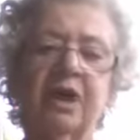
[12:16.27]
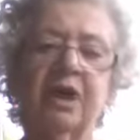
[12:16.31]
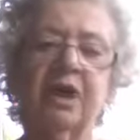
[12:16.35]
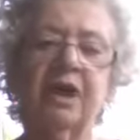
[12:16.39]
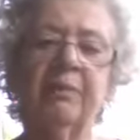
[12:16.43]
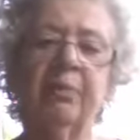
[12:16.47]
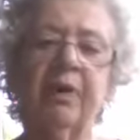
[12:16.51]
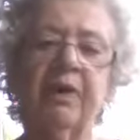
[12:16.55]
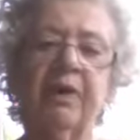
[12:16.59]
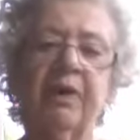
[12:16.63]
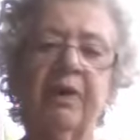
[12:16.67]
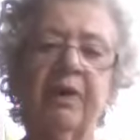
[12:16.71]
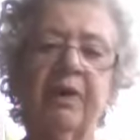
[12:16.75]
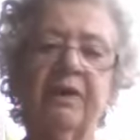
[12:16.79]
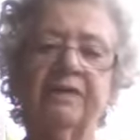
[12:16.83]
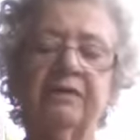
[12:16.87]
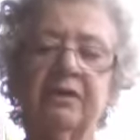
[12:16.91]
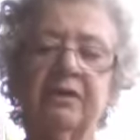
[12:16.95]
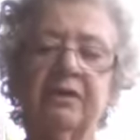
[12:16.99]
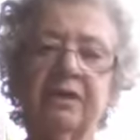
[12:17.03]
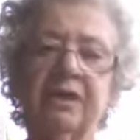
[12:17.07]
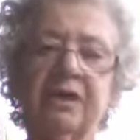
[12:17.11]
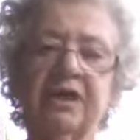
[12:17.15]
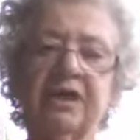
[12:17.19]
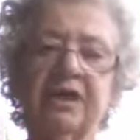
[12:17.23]
up in
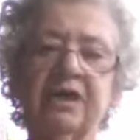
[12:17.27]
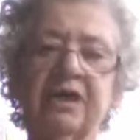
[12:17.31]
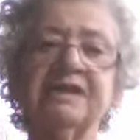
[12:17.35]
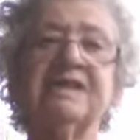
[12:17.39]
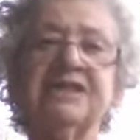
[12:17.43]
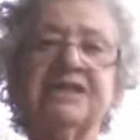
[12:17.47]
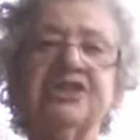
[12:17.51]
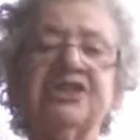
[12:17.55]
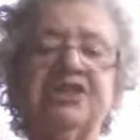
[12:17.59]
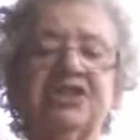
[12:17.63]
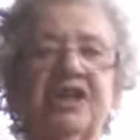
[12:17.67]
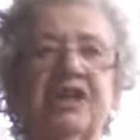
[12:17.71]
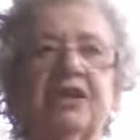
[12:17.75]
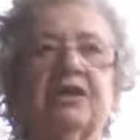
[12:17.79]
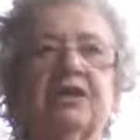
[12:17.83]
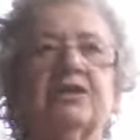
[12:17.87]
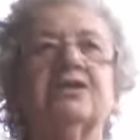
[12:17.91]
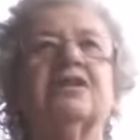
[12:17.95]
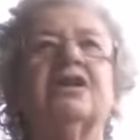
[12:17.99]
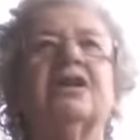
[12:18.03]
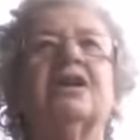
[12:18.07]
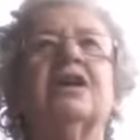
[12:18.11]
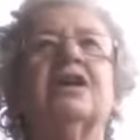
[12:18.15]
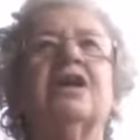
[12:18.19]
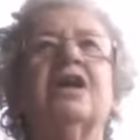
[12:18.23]
Seashell,